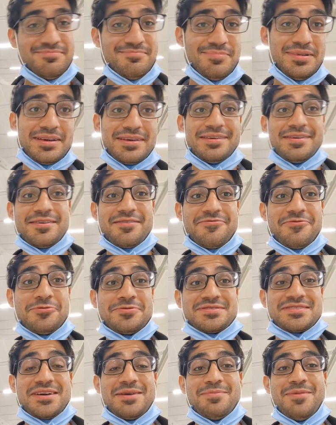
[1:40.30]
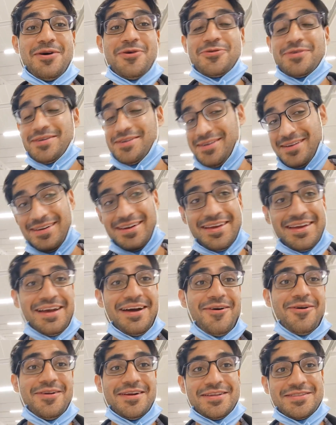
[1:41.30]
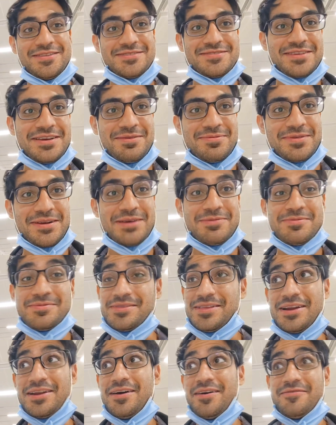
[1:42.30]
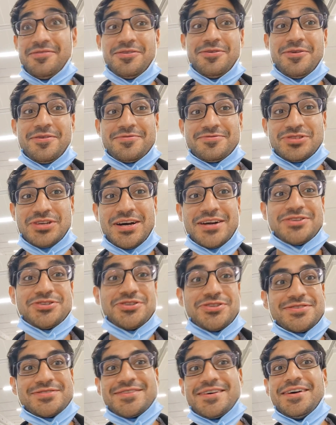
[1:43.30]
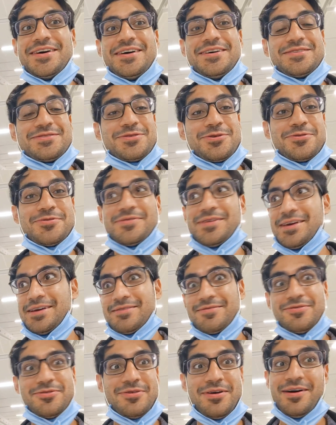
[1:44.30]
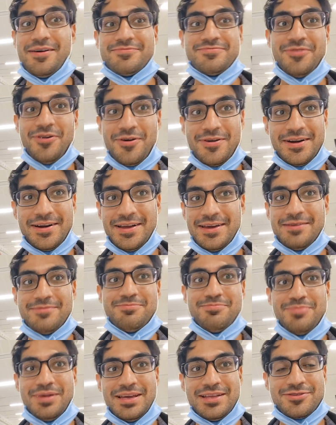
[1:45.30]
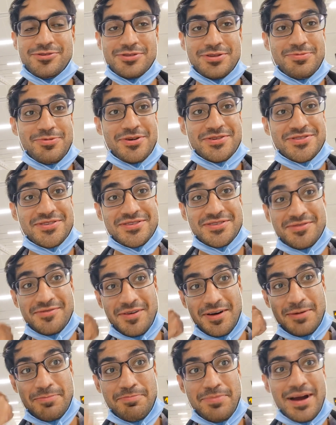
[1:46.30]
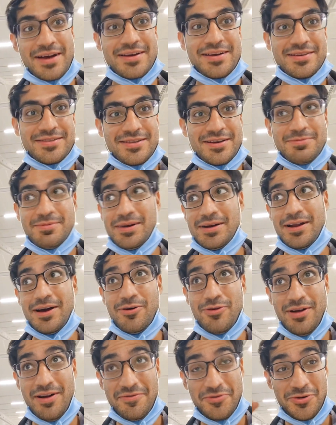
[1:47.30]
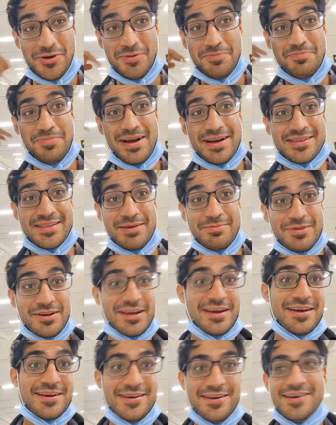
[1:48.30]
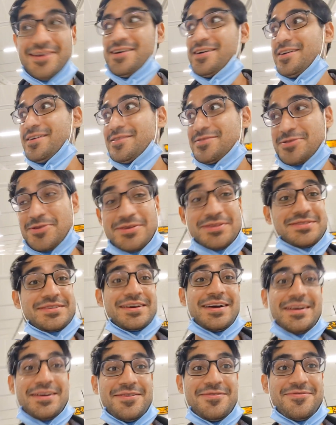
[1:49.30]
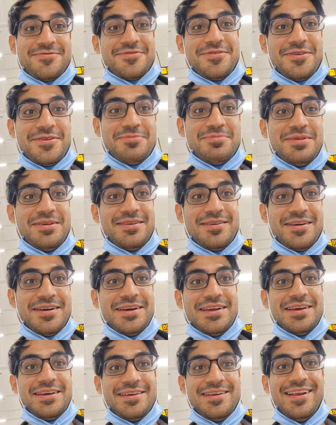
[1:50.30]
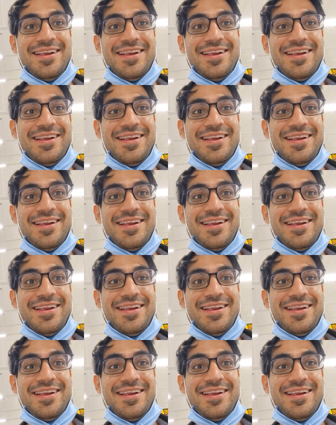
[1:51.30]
big earphones come out like all at the same time and then i have a lot of chargers so like you know i've already been through the process of unpacking them and now i have to unpack them again so it's kind of gonna be really